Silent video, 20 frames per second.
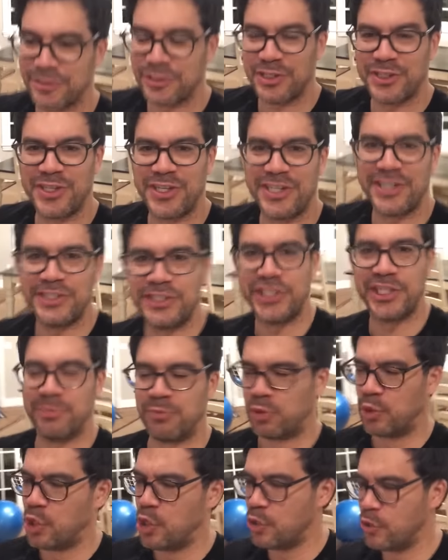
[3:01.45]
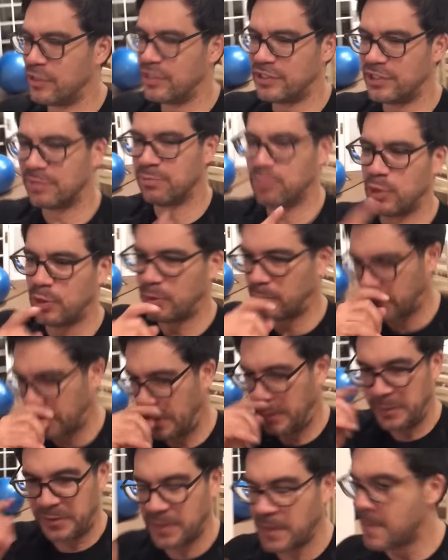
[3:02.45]
I was listening to Jim Rohn, and Jim Rohn
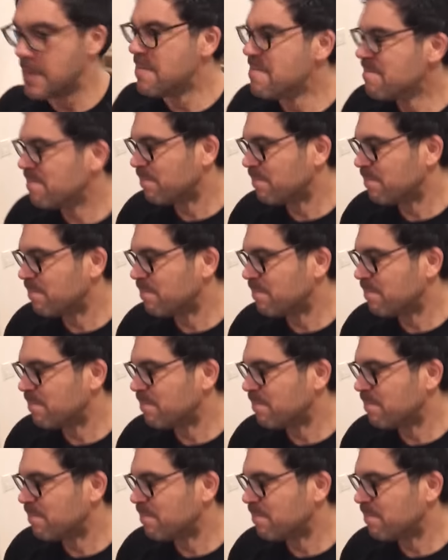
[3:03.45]
goes,